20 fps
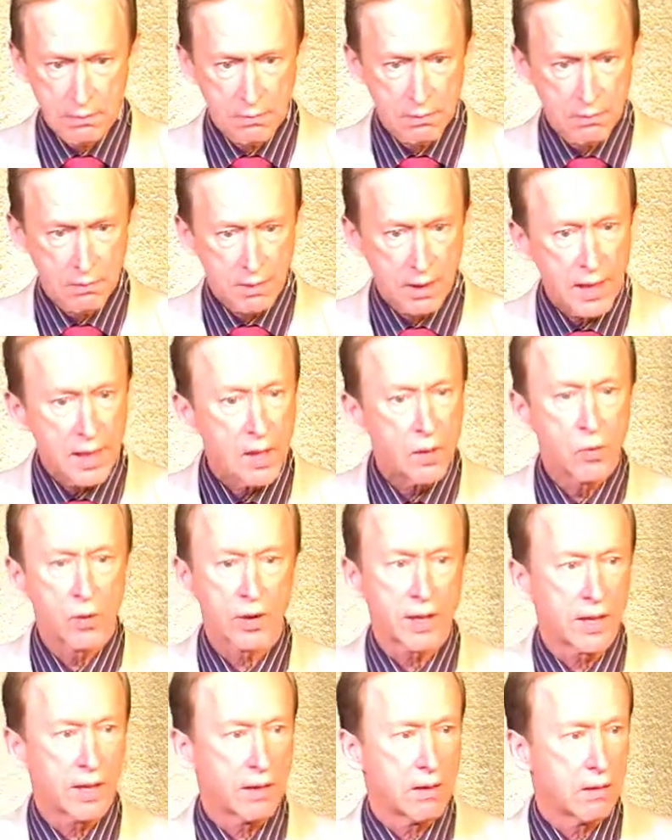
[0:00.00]

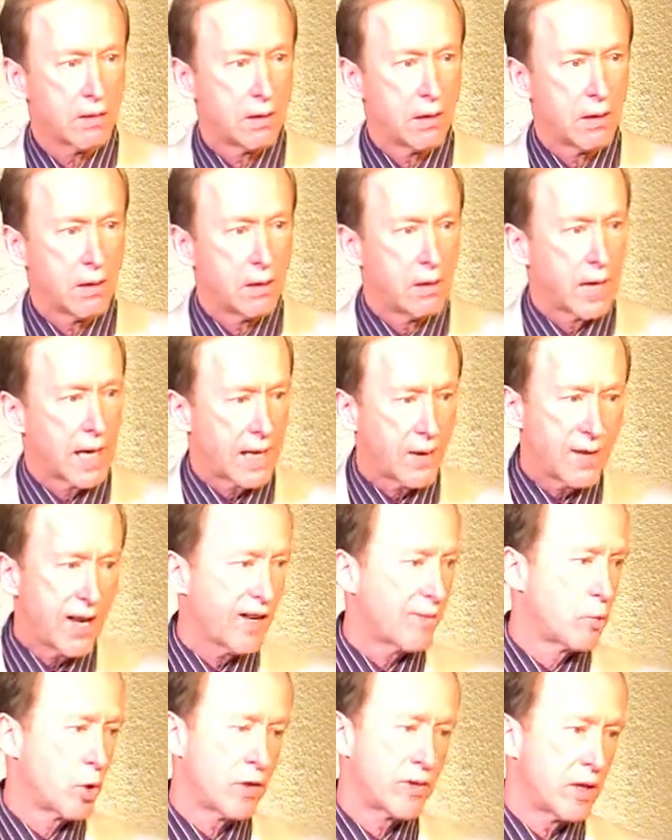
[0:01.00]
Equally. I don't have
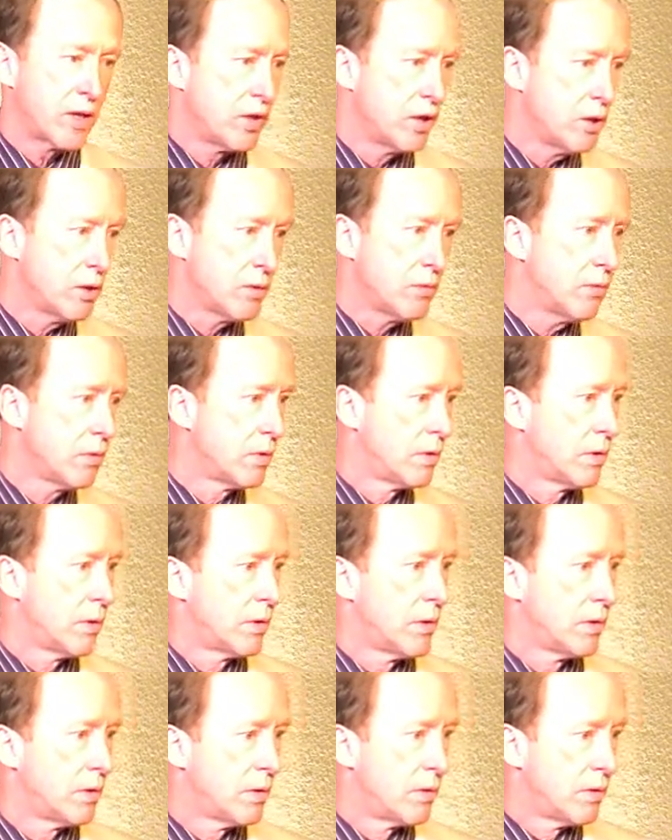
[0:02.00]
more than you
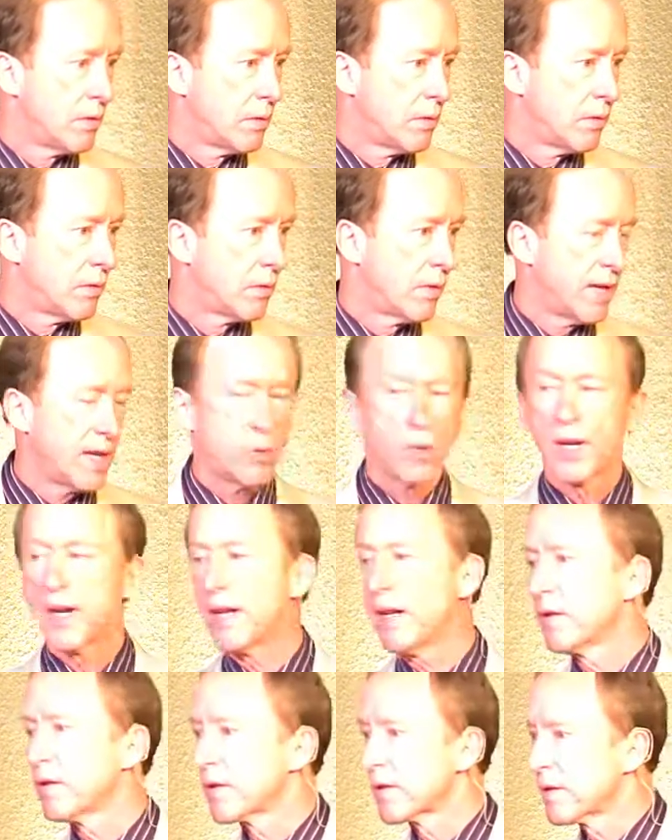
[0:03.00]
or anyone
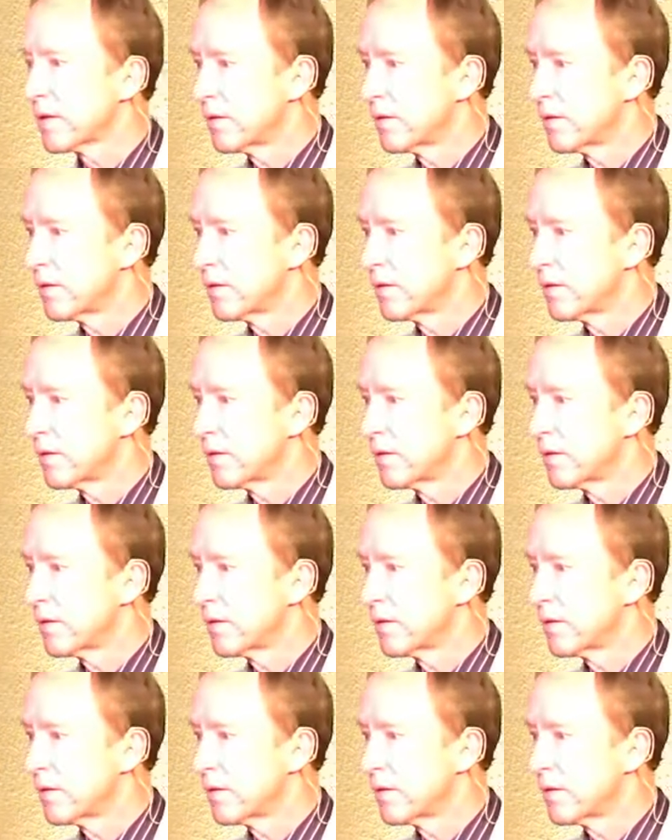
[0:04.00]
else.